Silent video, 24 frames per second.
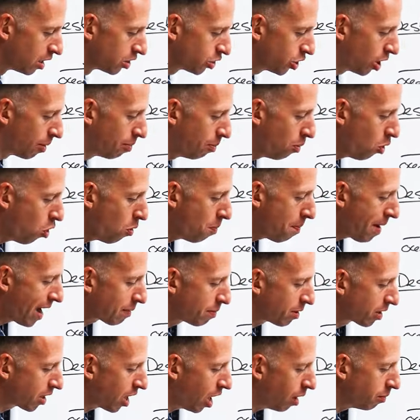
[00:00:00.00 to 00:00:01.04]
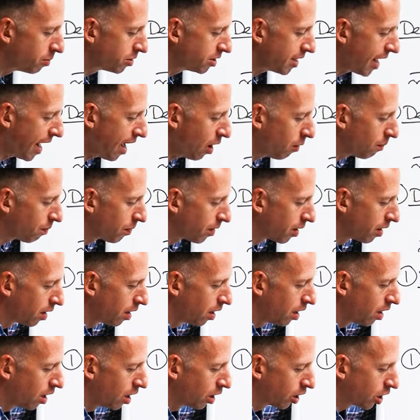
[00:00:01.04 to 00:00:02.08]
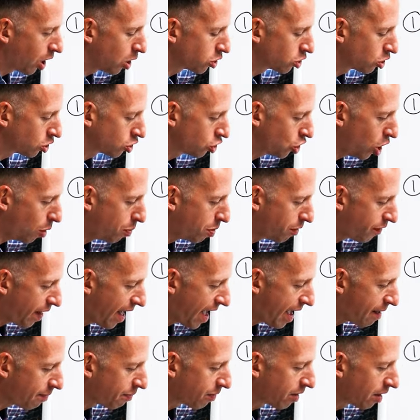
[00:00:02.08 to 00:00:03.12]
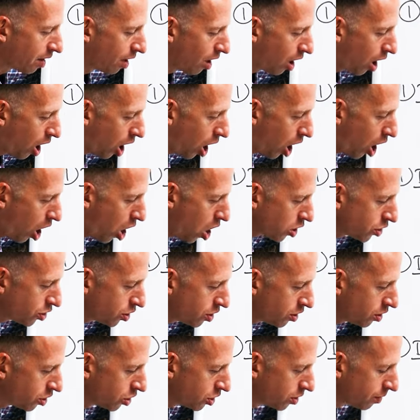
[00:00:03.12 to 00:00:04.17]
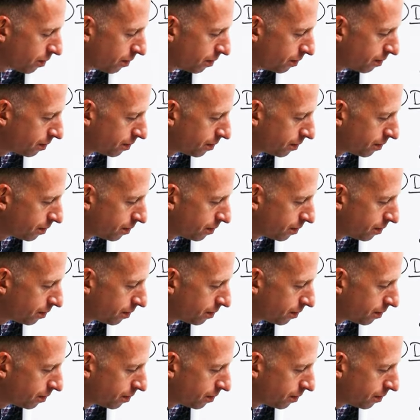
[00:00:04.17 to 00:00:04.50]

So more magma comes out, goes on top of that, hardens.